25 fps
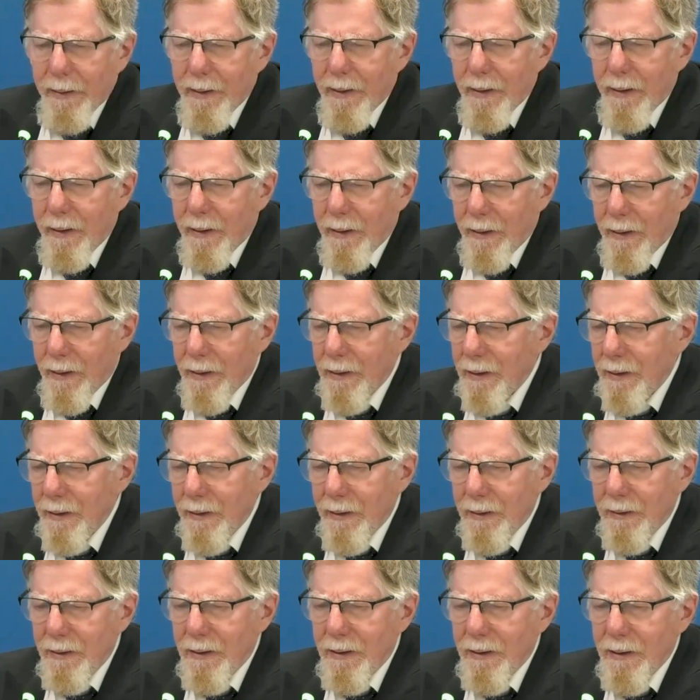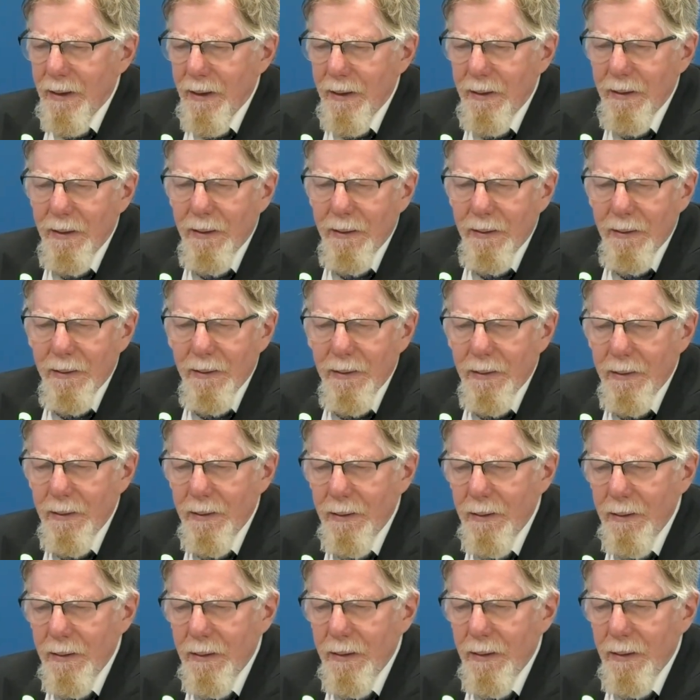I think this is
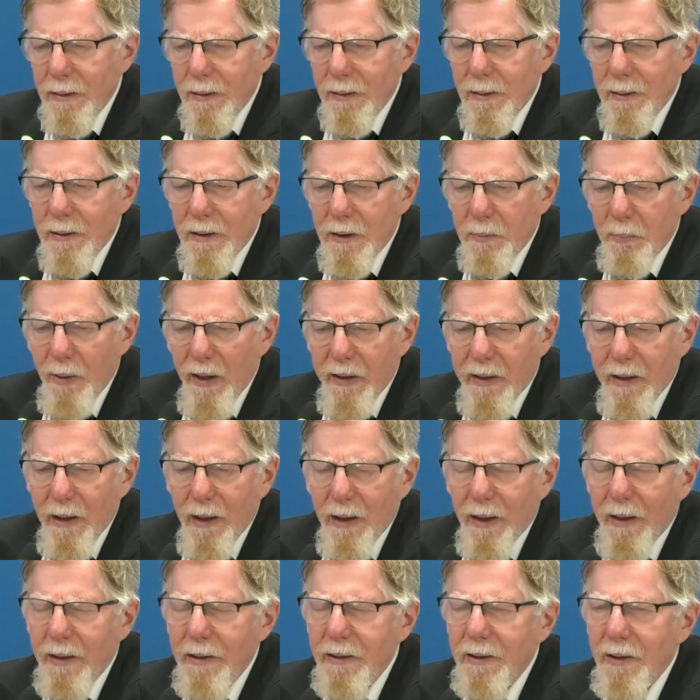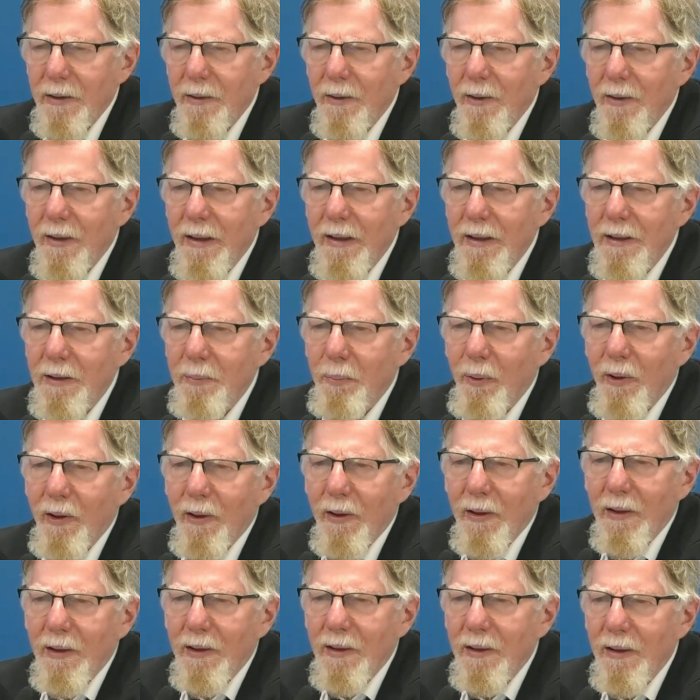speculation on his
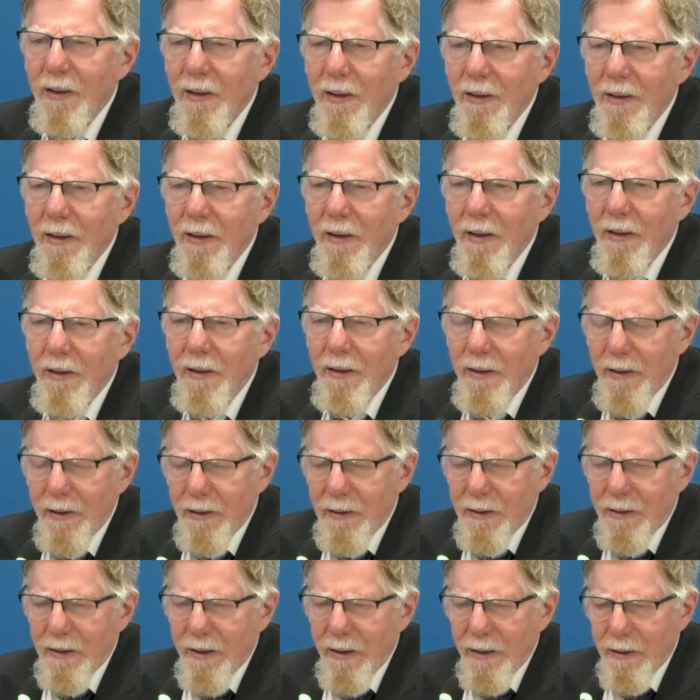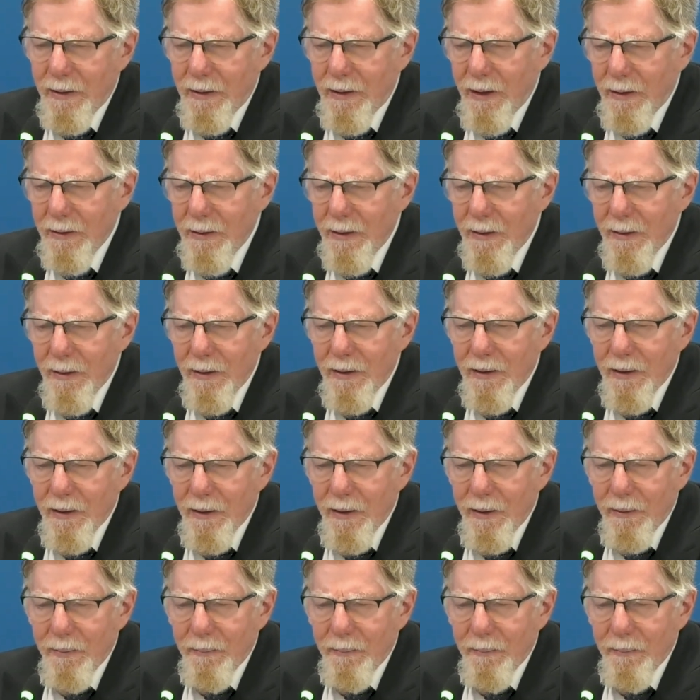part. It doesn't.